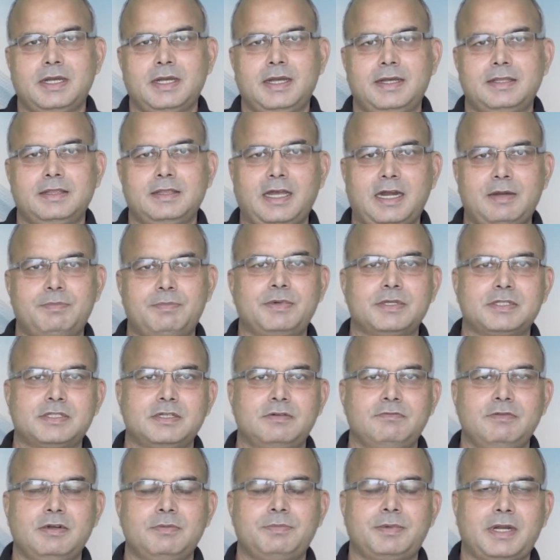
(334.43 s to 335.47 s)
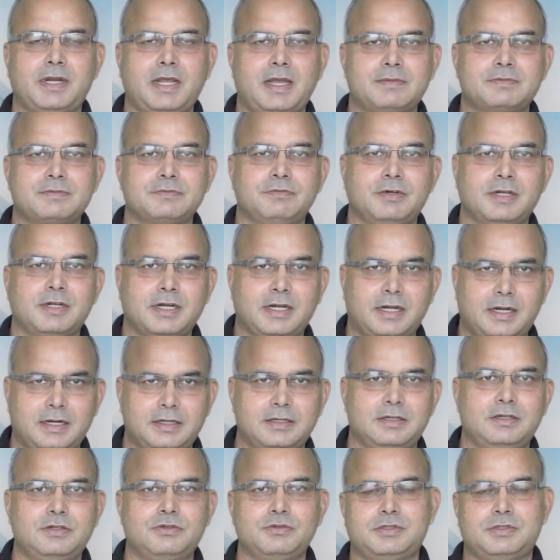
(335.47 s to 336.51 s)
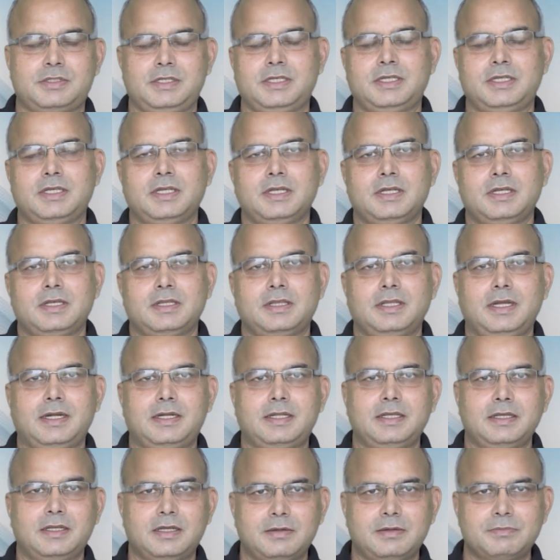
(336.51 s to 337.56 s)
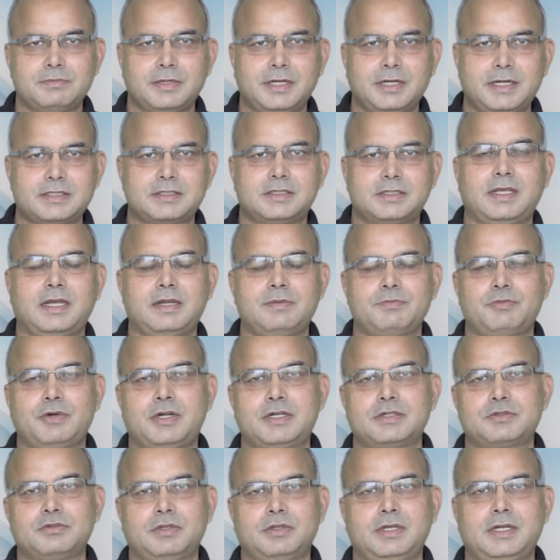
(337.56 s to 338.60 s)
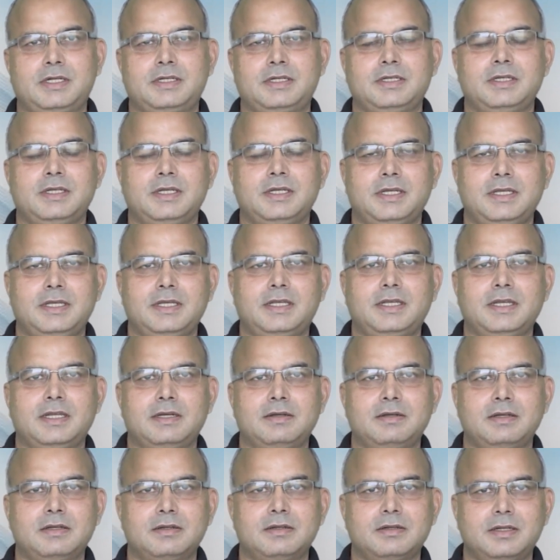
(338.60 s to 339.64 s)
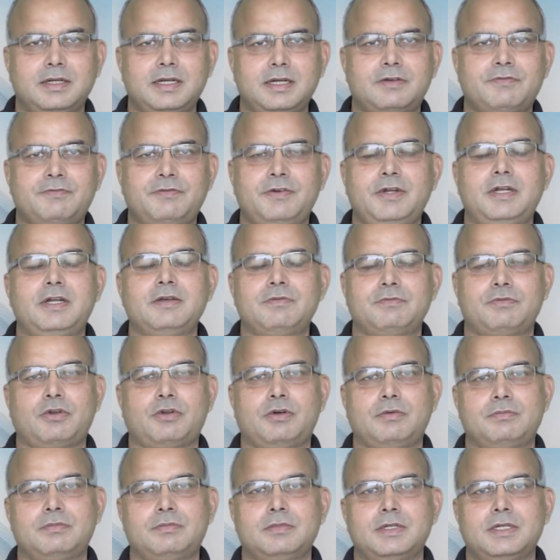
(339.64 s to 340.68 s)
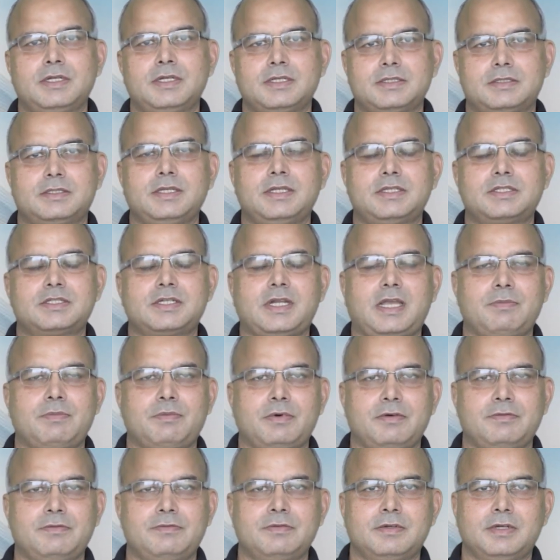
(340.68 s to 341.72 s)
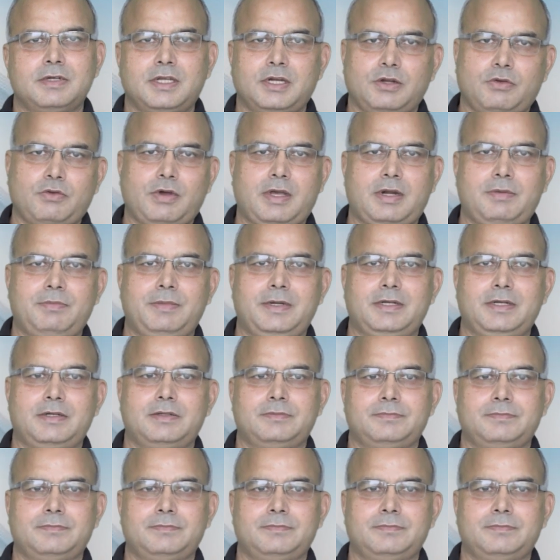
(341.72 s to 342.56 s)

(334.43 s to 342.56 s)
and that person will perhaps work harder to see that he gets 9 points so that he can get freedom from such type of requirement.